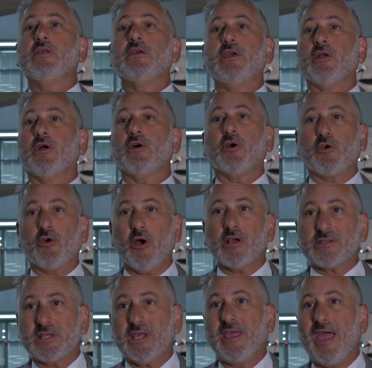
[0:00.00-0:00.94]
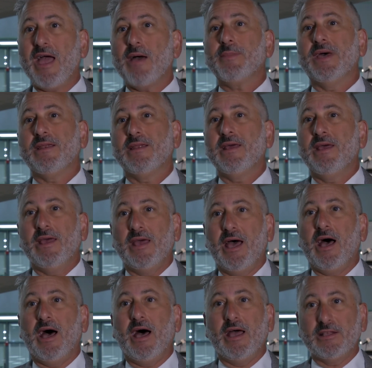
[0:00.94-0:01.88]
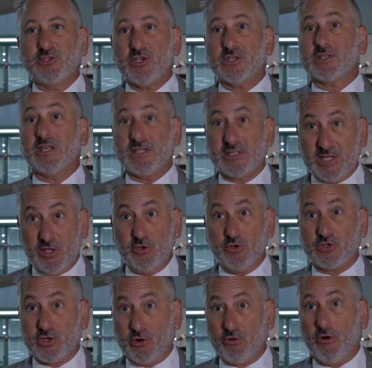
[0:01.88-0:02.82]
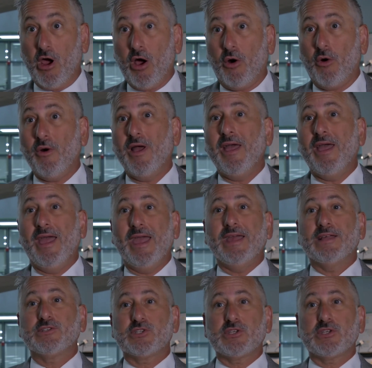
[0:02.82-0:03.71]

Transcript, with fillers: you know, across the gamut, uh, just continues to grow. And